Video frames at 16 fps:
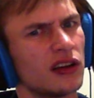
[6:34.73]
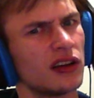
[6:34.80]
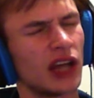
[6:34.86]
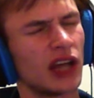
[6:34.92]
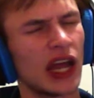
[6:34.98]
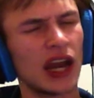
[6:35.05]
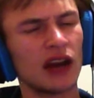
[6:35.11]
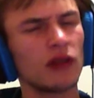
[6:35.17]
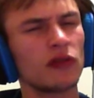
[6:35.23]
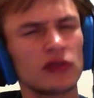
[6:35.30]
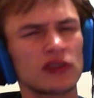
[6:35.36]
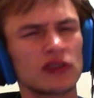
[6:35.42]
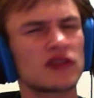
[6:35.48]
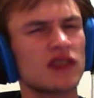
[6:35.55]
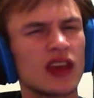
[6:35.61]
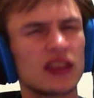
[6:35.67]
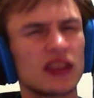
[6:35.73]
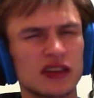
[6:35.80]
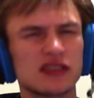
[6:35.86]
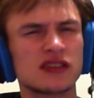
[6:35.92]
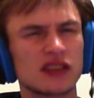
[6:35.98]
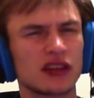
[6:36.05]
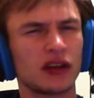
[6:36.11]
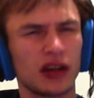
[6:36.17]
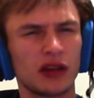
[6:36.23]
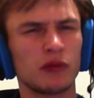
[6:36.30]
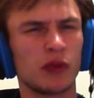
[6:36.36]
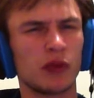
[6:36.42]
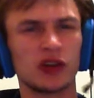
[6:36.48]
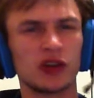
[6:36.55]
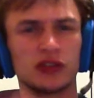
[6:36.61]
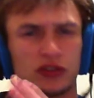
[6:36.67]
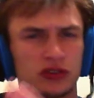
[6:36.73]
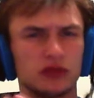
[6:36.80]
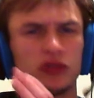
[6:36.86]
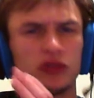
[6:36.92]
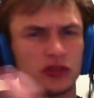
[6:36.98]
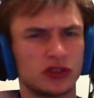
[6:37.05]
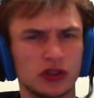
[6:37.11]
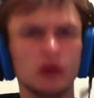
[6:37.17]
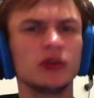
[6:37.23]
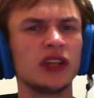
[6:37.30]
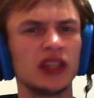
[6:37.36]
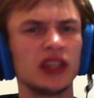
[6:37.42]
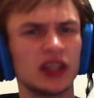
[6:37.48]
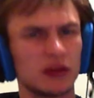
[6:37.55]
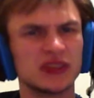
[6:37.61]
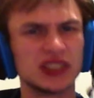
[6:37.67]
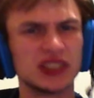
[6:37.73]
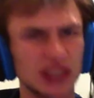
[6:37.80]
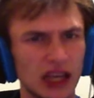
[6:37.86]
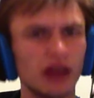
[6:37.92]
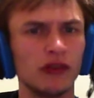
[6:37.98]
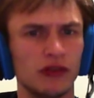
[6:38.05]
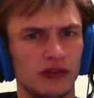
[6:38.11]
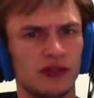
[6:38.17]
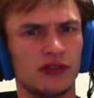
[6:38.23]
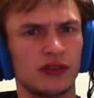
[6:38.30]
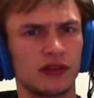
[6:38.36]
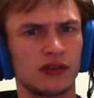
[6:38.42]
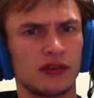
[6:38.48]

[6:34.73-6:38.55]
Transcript: I don't say this is in any part due to Sony themselves.